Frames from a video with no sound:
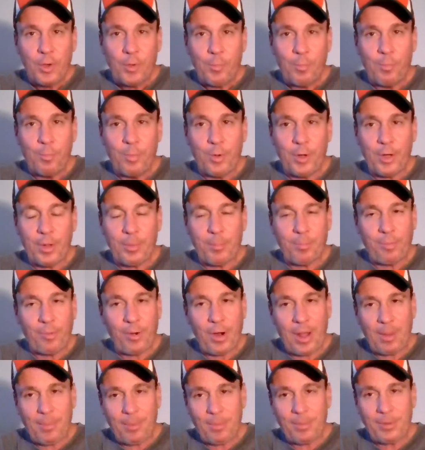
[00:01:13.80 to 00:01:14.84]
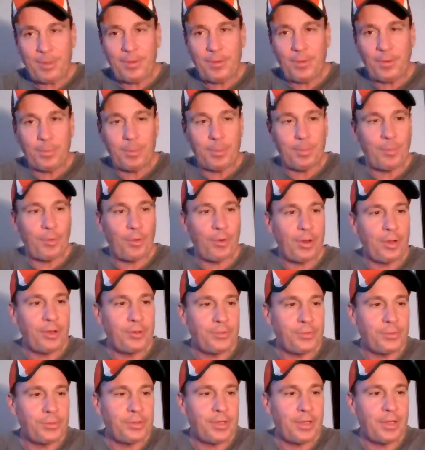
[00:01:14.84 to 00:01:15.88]
but probably a little bit more
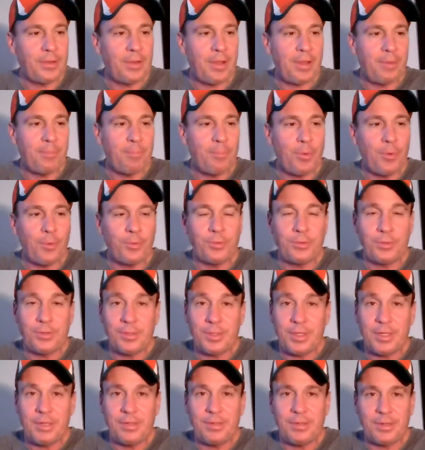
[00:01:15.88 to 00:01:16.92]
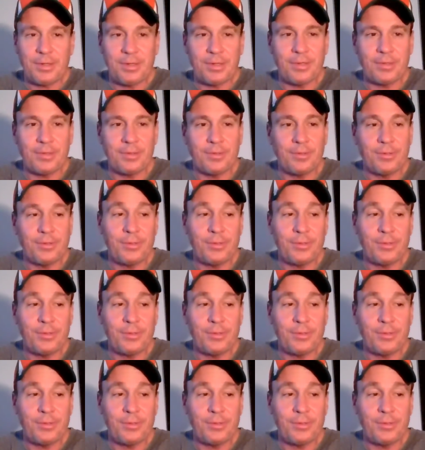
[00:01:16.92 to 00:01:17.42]
interesting than most seasons.